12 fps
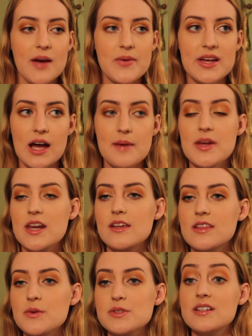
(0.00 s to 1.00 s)
And we'd come in
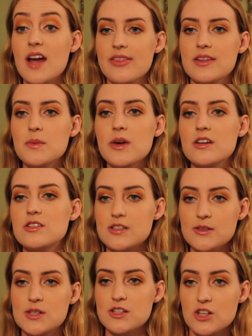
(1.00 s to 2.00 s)
and there was nothing we could
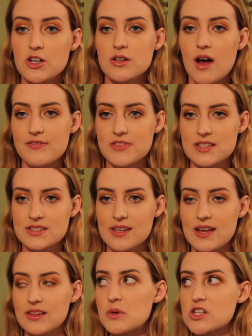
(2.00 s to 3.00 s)
do to turn off this
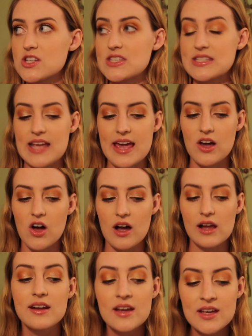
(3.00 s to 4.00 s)
light. It would just stay
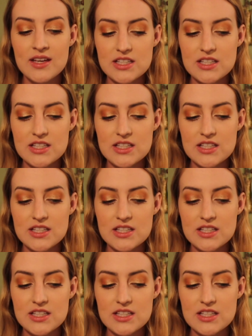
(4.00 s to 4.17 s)
on.